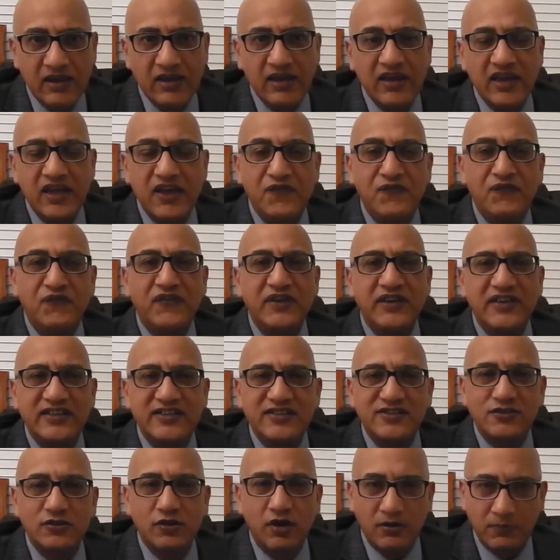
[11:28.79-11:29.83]
If it
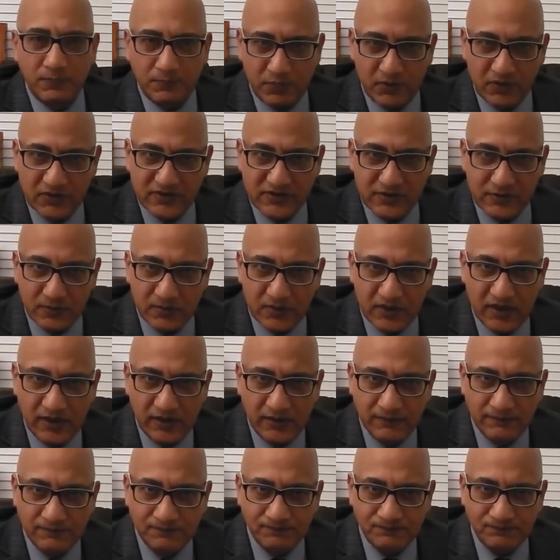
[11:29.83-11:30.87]
is not
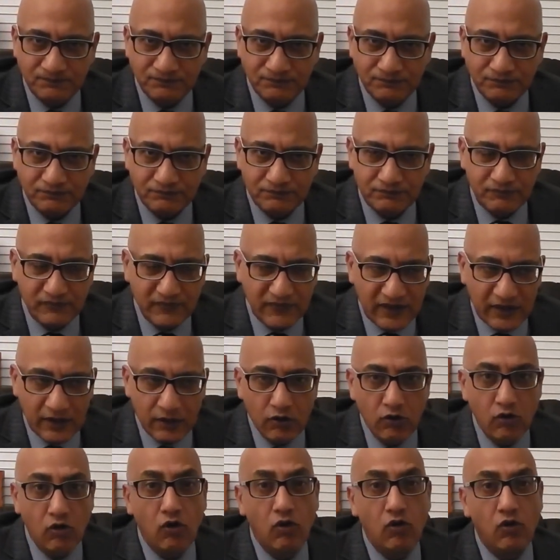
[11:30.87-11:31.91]
possible,
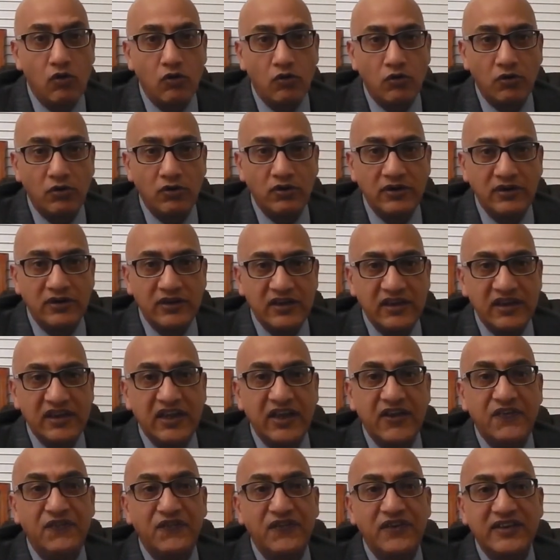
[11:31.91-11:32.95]
or
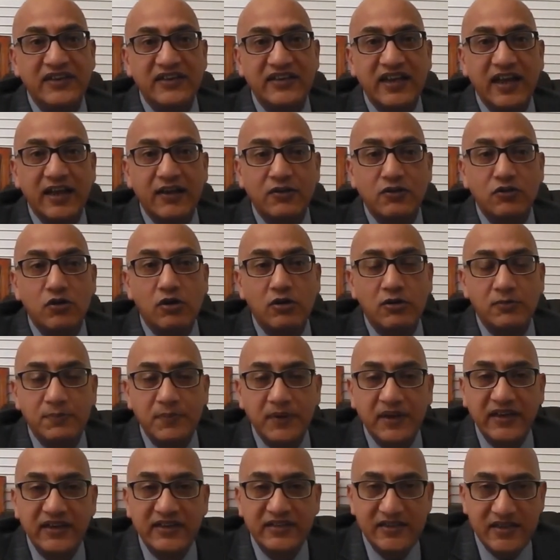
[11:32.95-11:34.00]
if it cannot
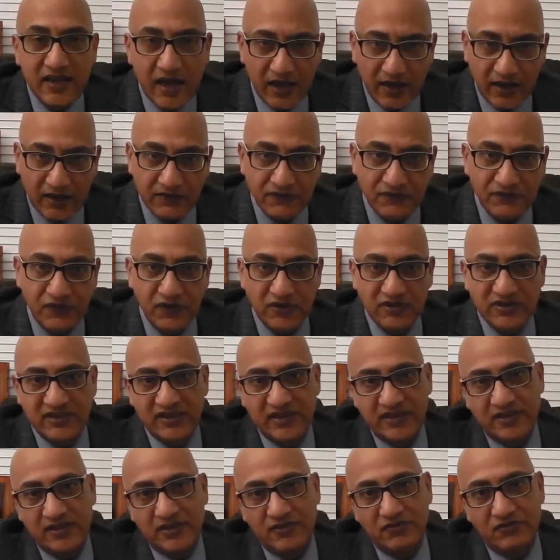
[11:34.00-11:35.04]
be done for
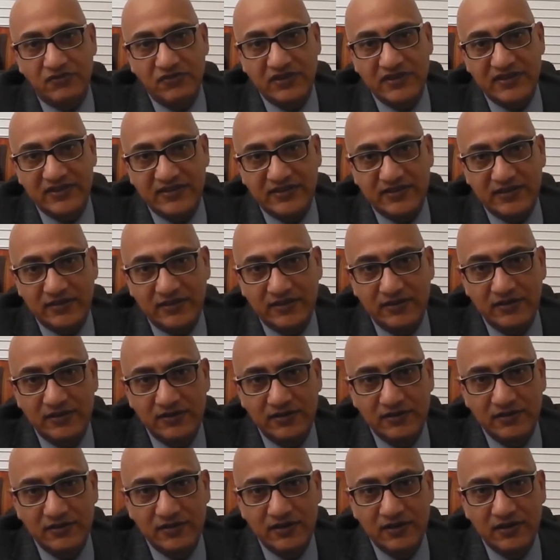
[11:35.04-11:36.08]
certain reason,
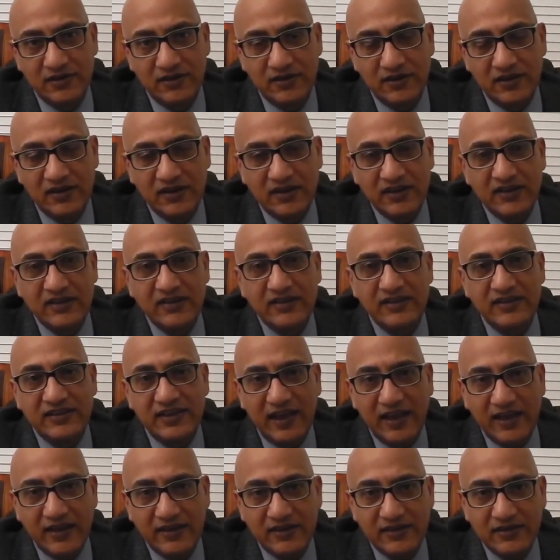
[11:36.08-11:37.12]

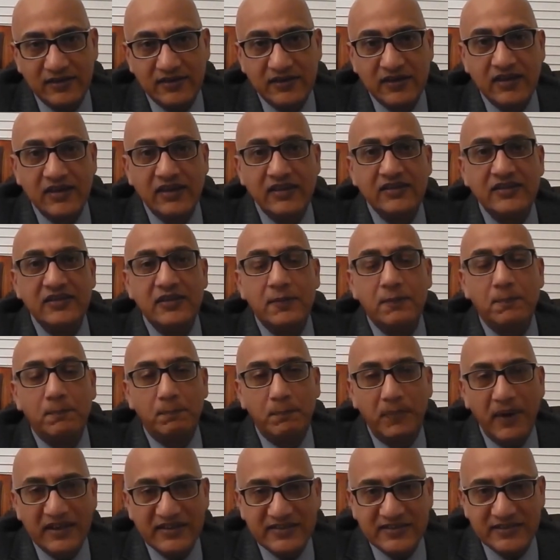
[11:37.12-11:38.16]
then the
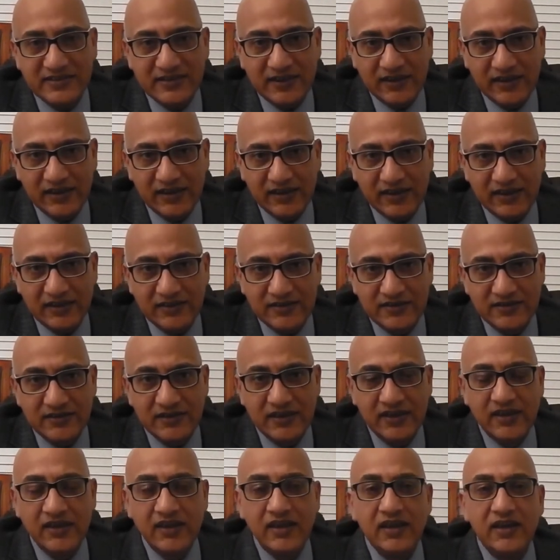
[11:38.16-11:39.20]
best thing is
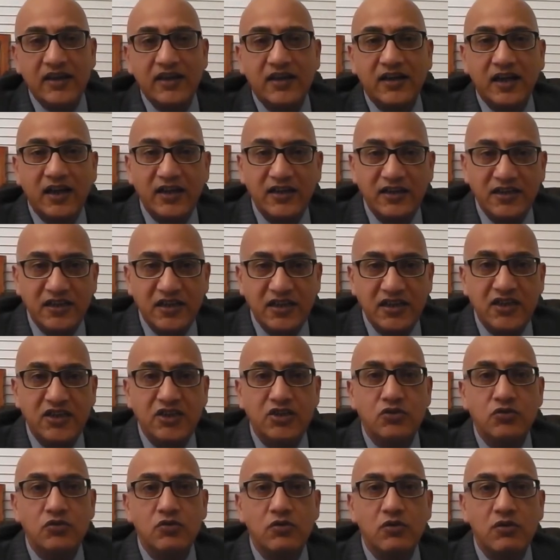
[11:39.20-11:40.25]

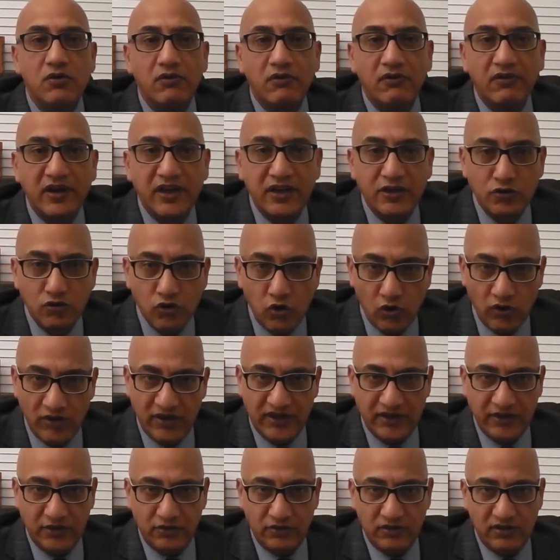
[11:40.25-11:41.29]
continue
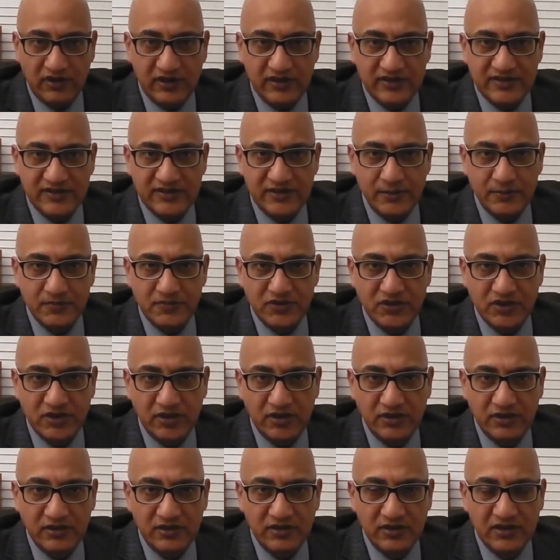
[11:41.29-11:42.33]
recording your consumption